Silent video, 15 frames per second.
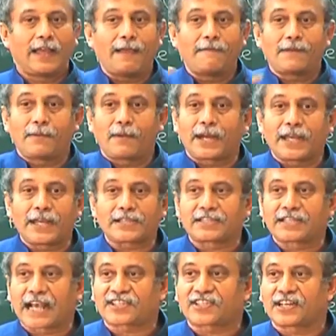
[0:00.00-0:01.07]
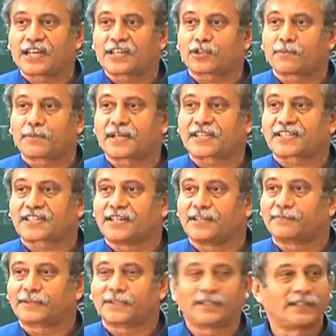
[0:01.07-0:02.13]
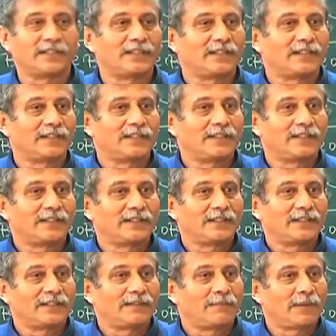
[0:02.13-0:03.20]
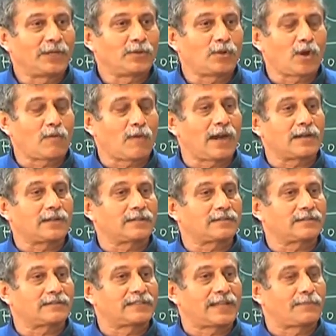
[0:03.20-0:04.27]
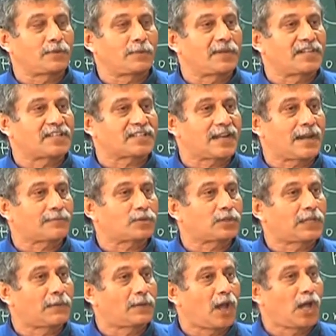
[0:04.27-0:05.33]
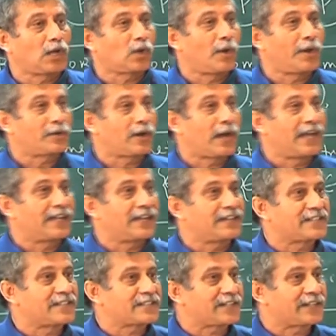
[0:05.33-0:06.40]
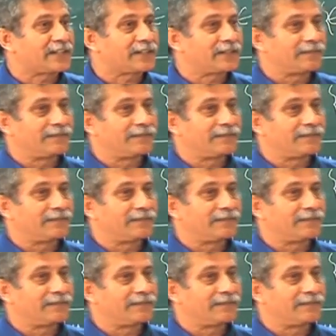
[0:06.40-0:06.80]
everybody is naturally should be disturbed. But you don't want them to be disturbed, so they will all go into high energy state.